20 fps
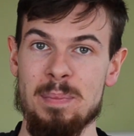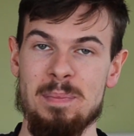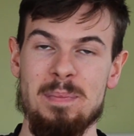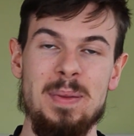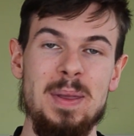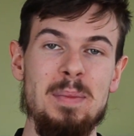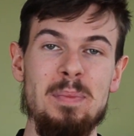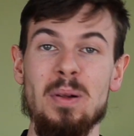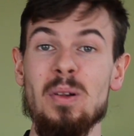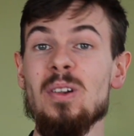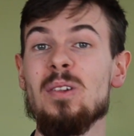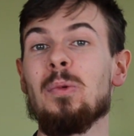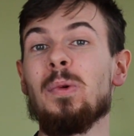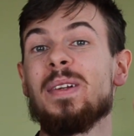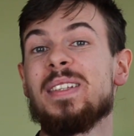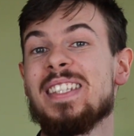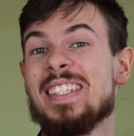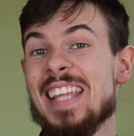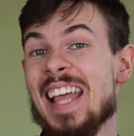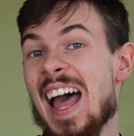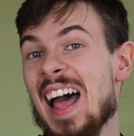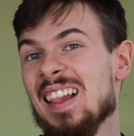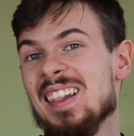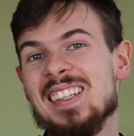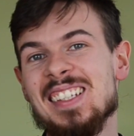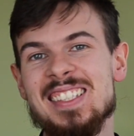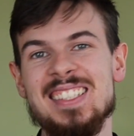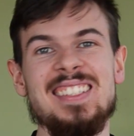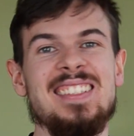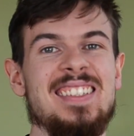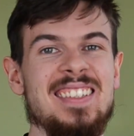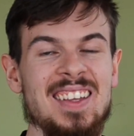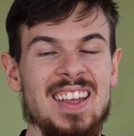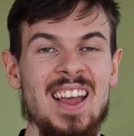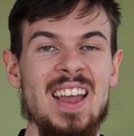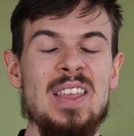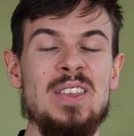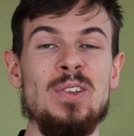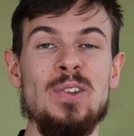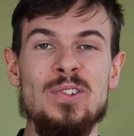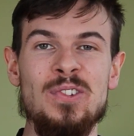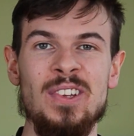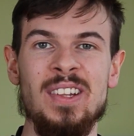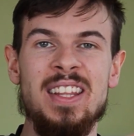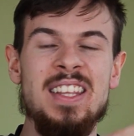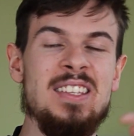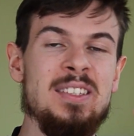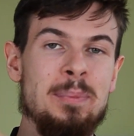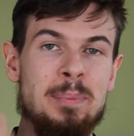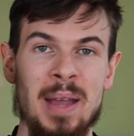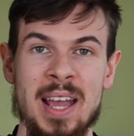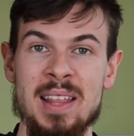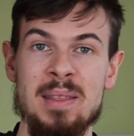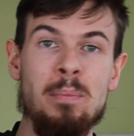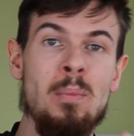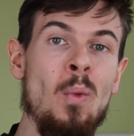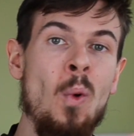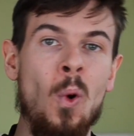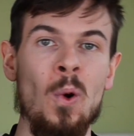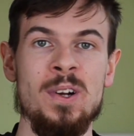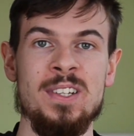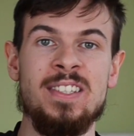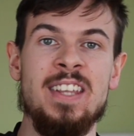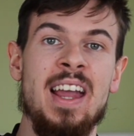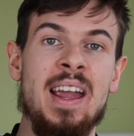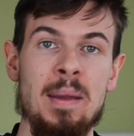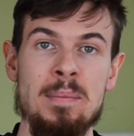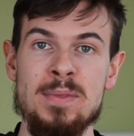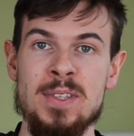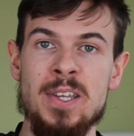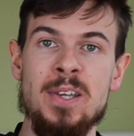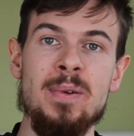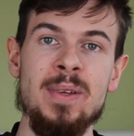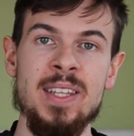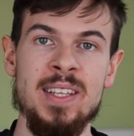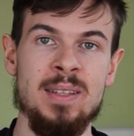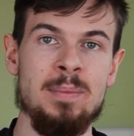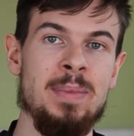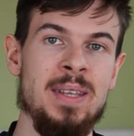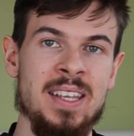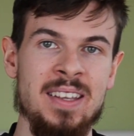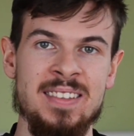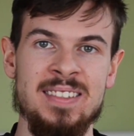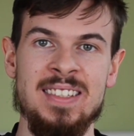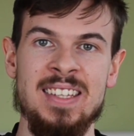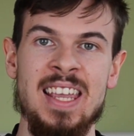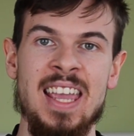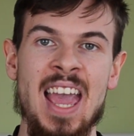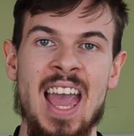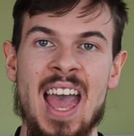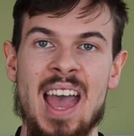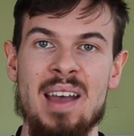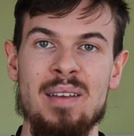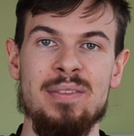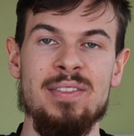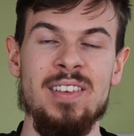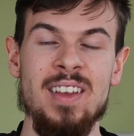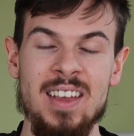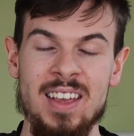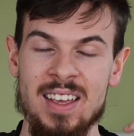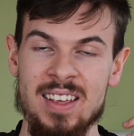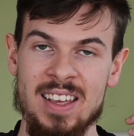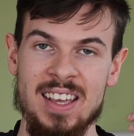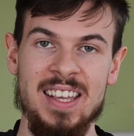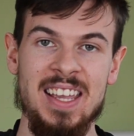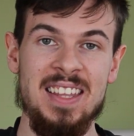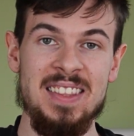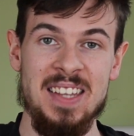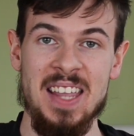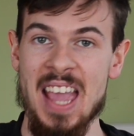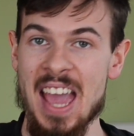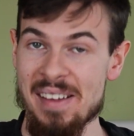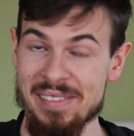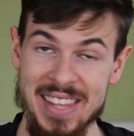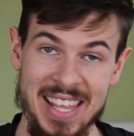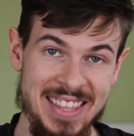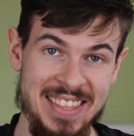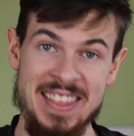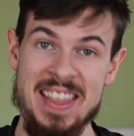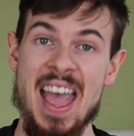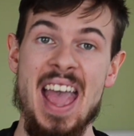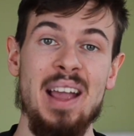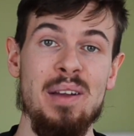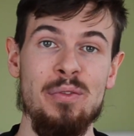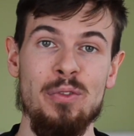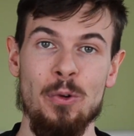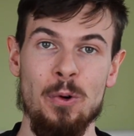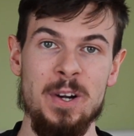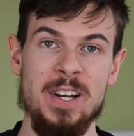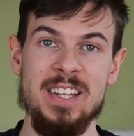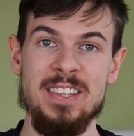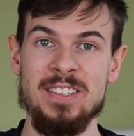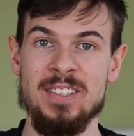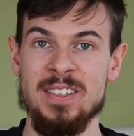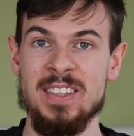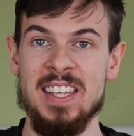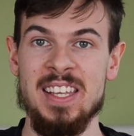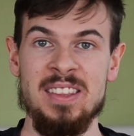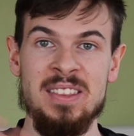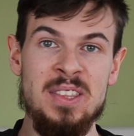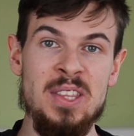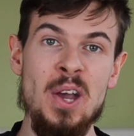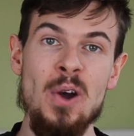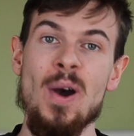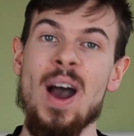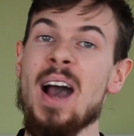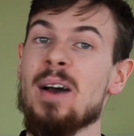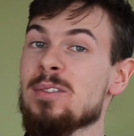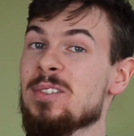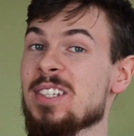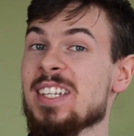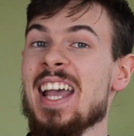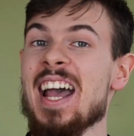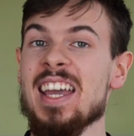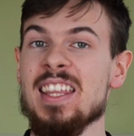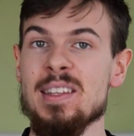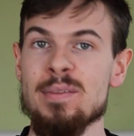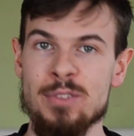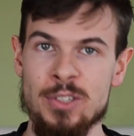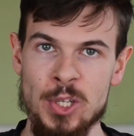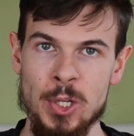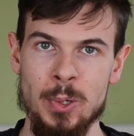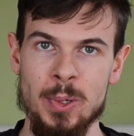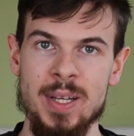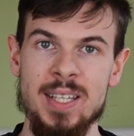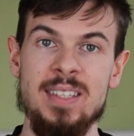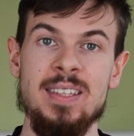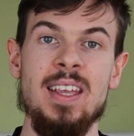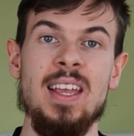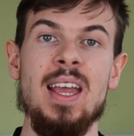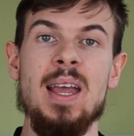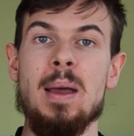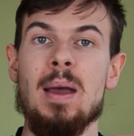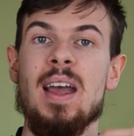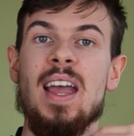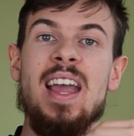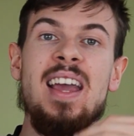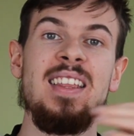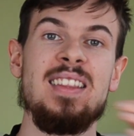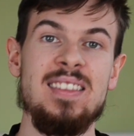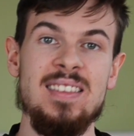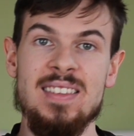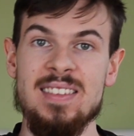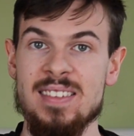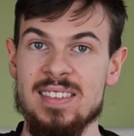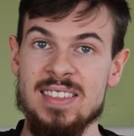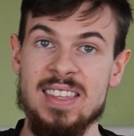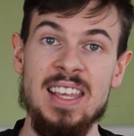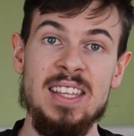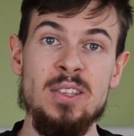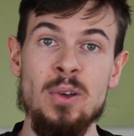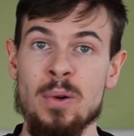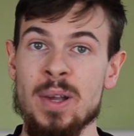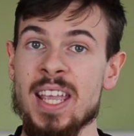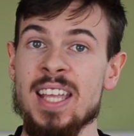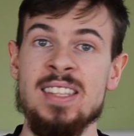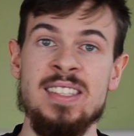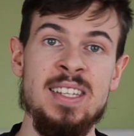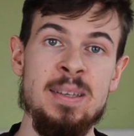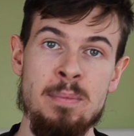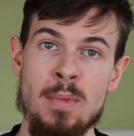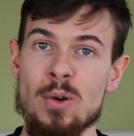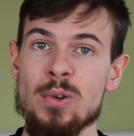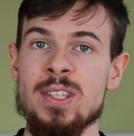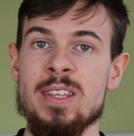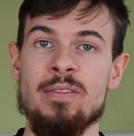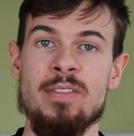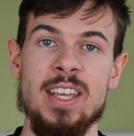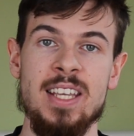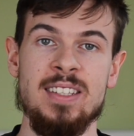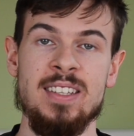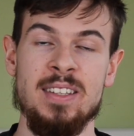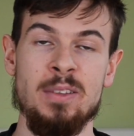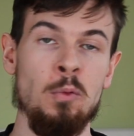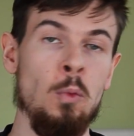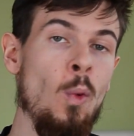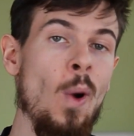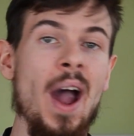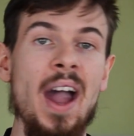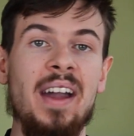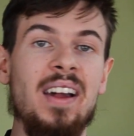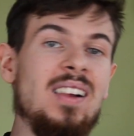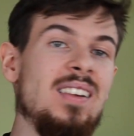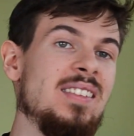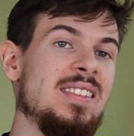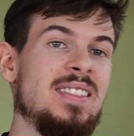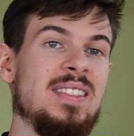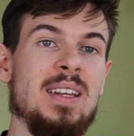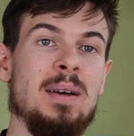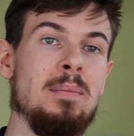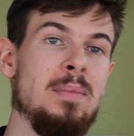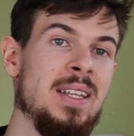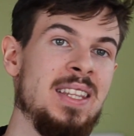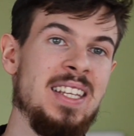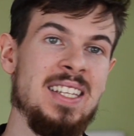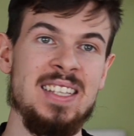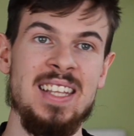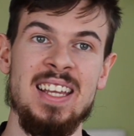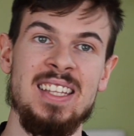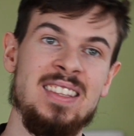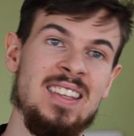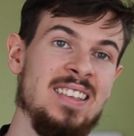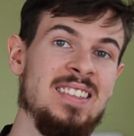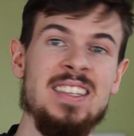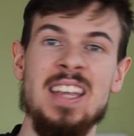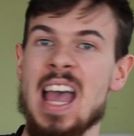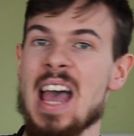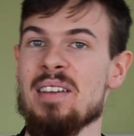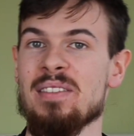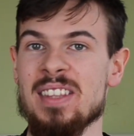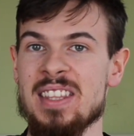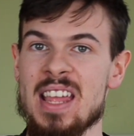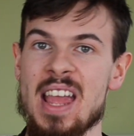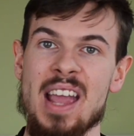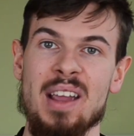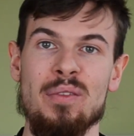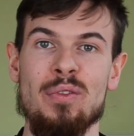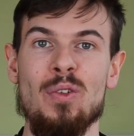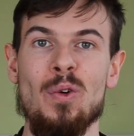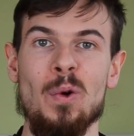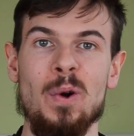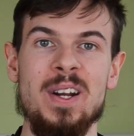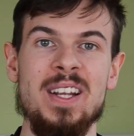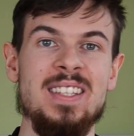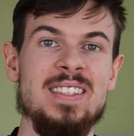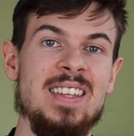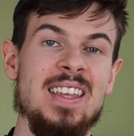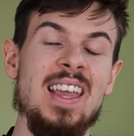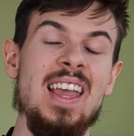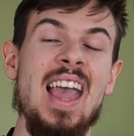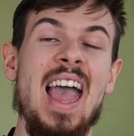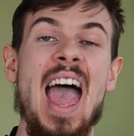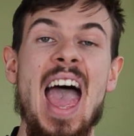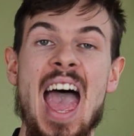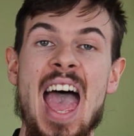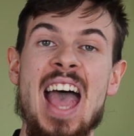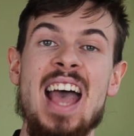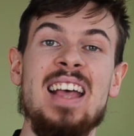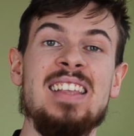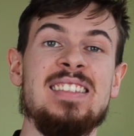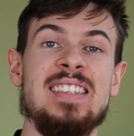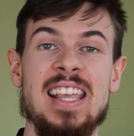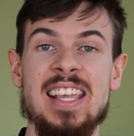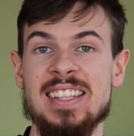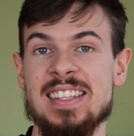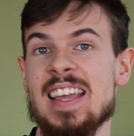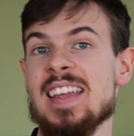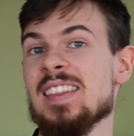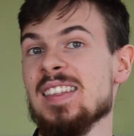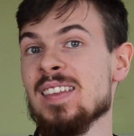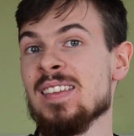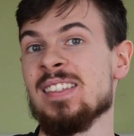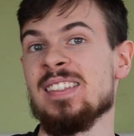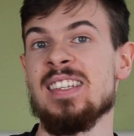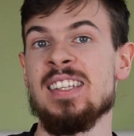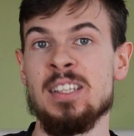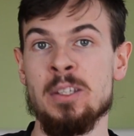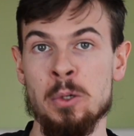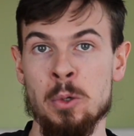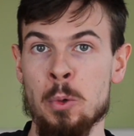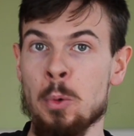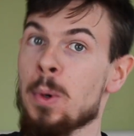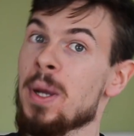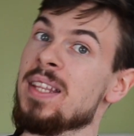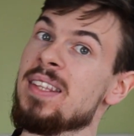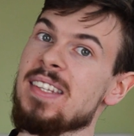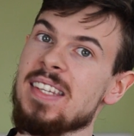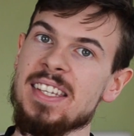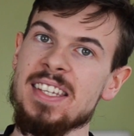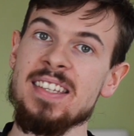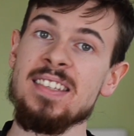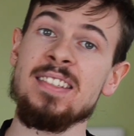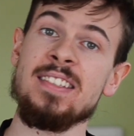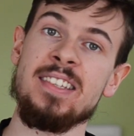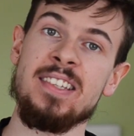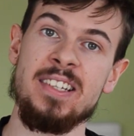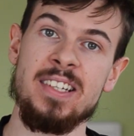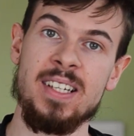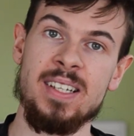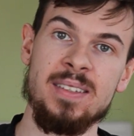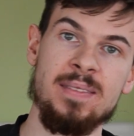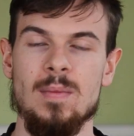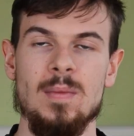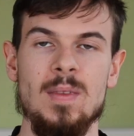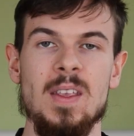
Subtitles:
People with talent usually spend more time doing it because they have, again, they have that knack for it, so they know how to kind of do it and they don't get demotivated, while somebody that doesn't have a knack for it has a tendency to quit easier.